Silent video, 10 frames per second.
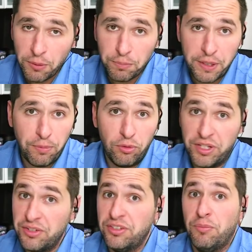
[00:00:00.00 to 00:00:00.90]
People
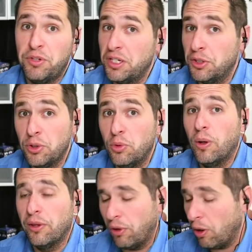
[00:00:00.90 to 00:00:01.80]
need something to do
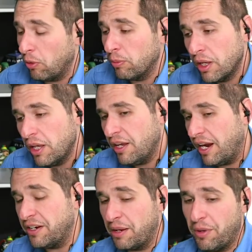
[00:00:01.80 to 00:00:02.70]
while they're home,
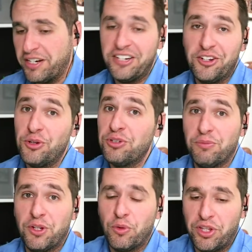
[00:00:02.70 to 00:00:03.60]
and they might need to do
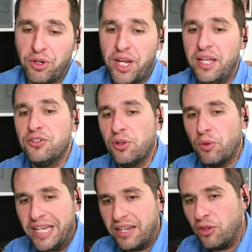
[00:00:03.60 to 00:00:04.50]
something with their kids.
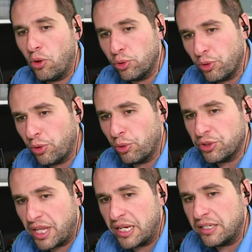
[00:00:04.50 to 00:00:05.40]
So again, those are
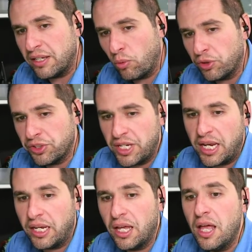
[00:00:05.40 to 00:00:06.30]
those things that we're
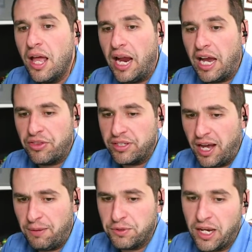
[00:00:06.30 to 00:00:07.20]
seeing at the
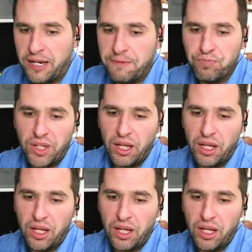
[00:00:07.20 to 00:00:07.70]
top side.